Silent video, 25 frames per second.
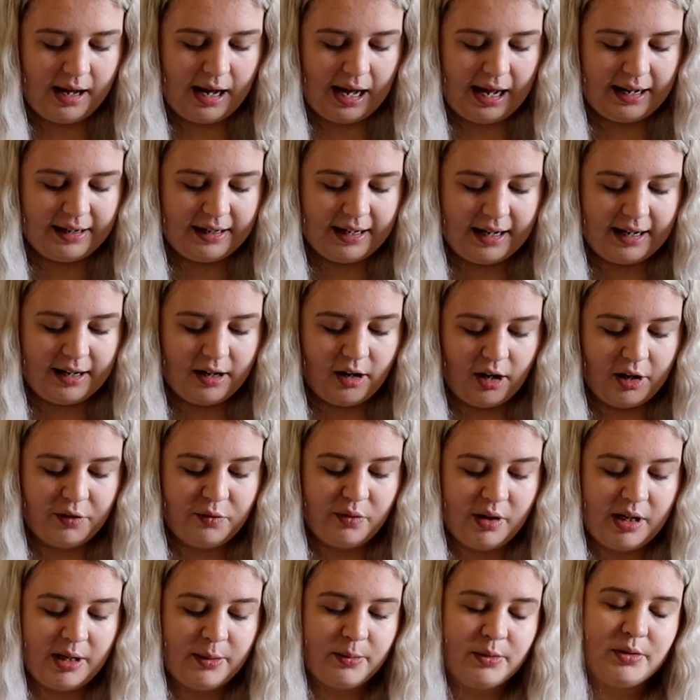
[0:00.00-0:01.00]
And then I
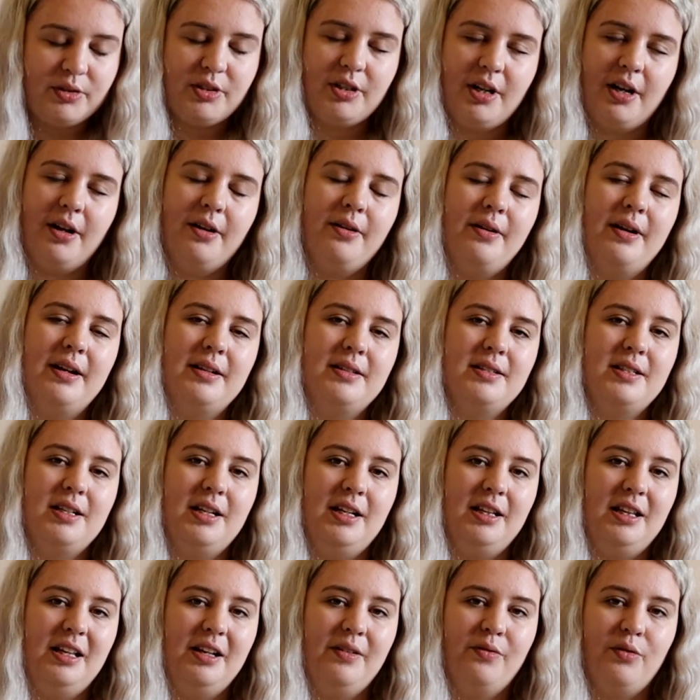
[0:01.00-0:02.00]
really want to go and
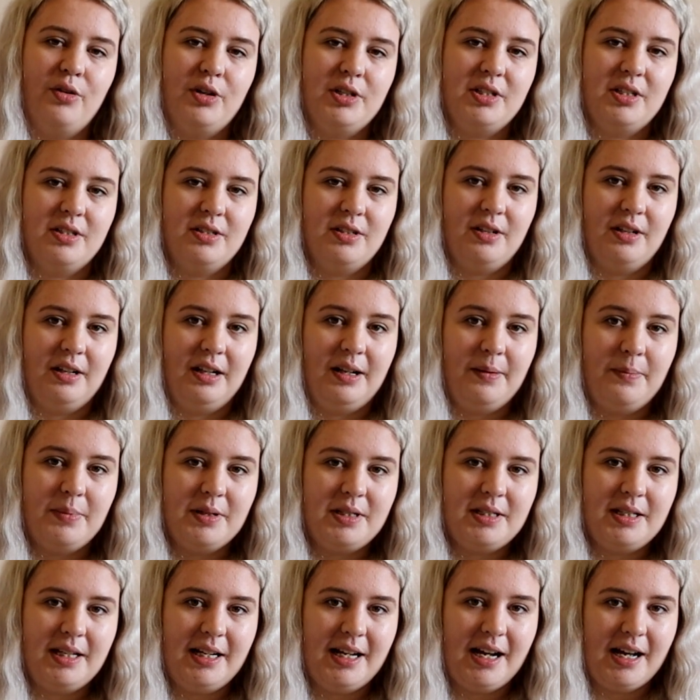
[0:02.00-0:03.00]
see the Voices of
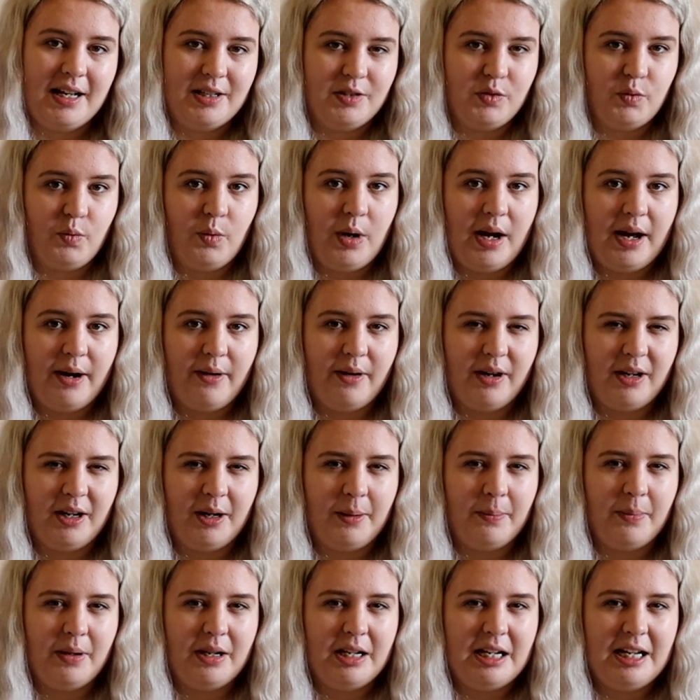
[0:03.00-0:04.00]
Liberty as well, and
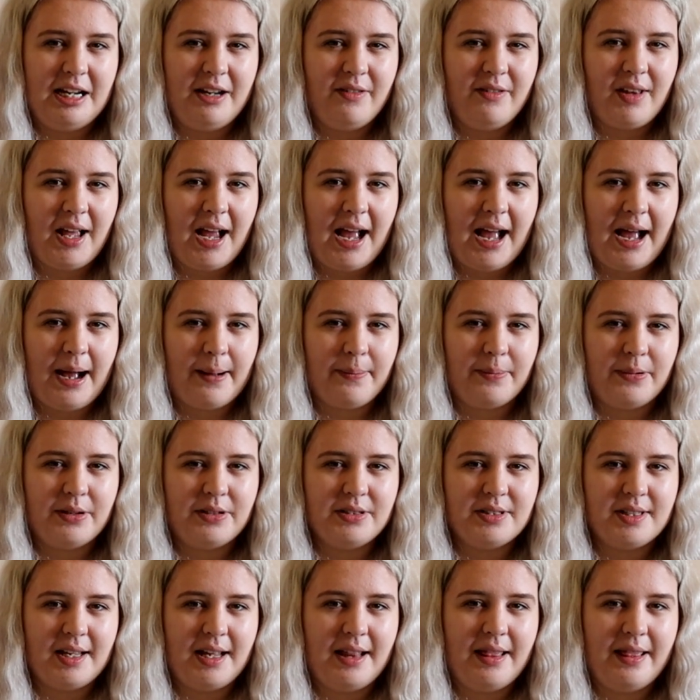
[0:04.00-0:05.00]
I believe that
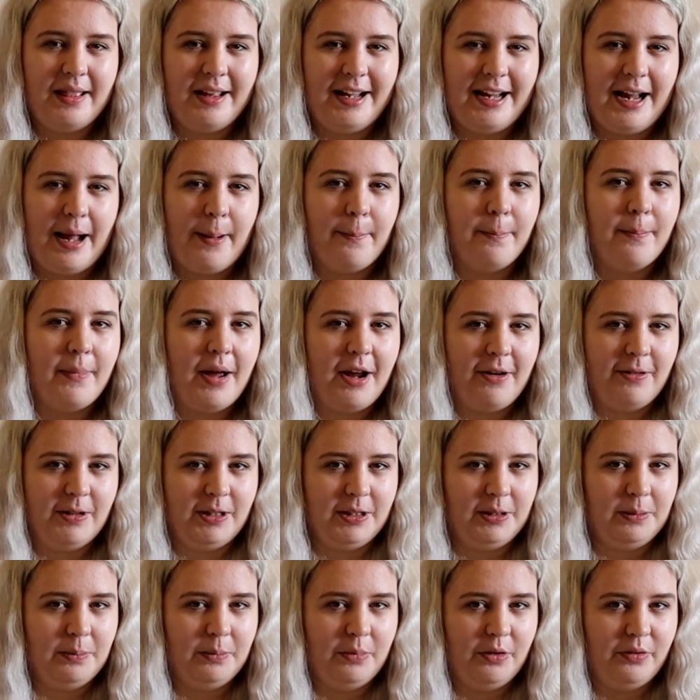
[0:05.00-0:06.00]
happens in the
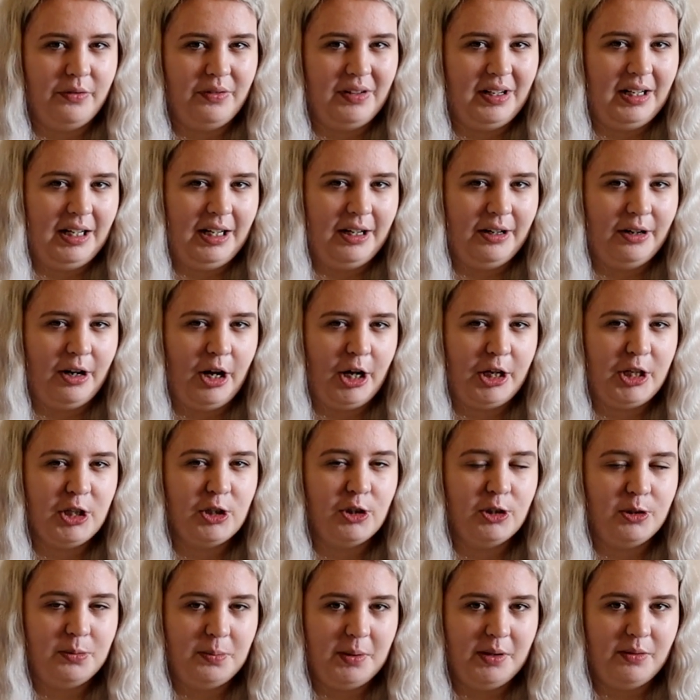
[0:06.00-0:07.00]
American Pavilion. I
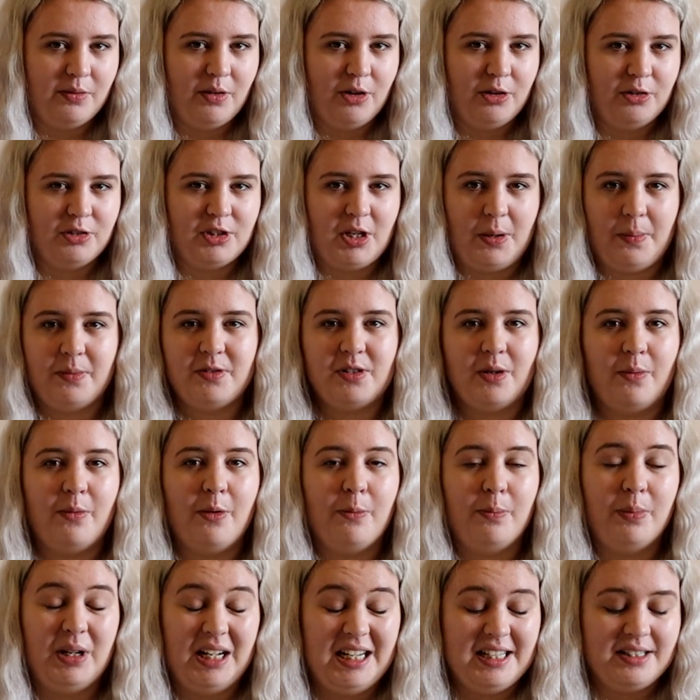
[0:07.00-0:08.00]
could be wrong, so
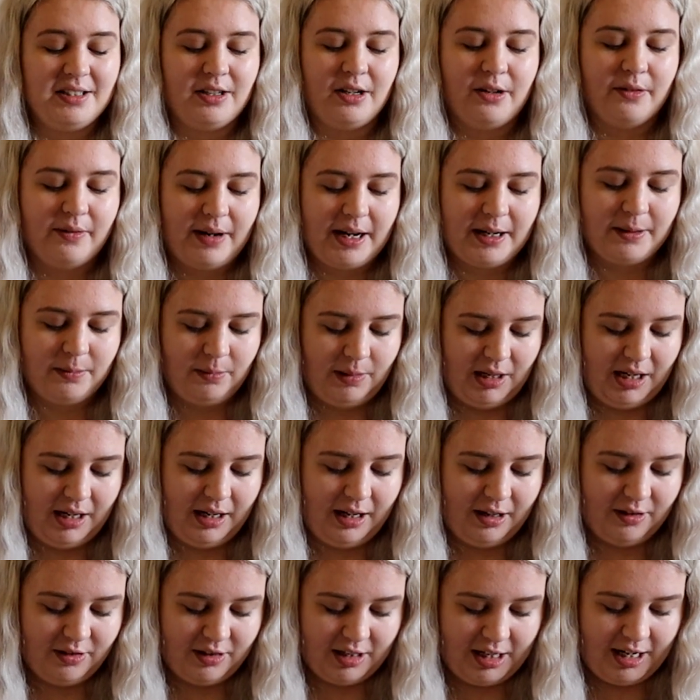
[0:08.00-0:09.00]
someone please correct
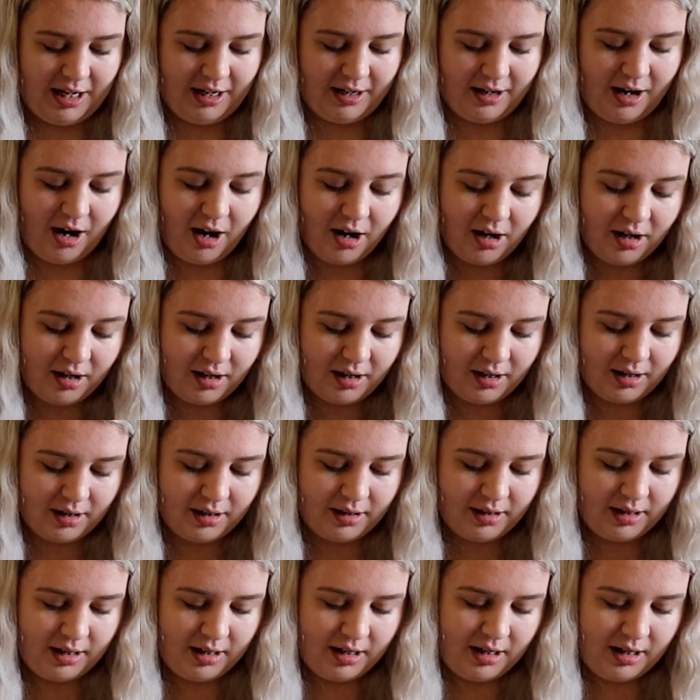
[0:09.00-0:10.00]
me if they are.